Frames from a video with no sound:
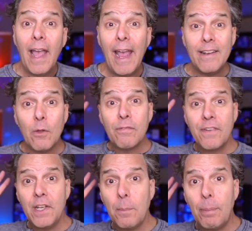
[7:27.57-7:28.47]
and you'll
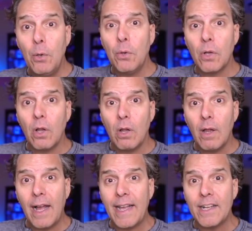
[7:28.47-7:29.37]
feed a poodle.
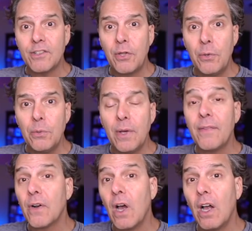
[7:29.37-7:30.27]
I got two
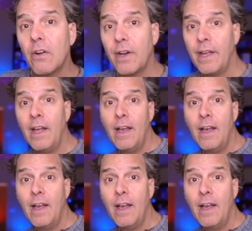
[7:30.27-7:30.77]
and they're hungry.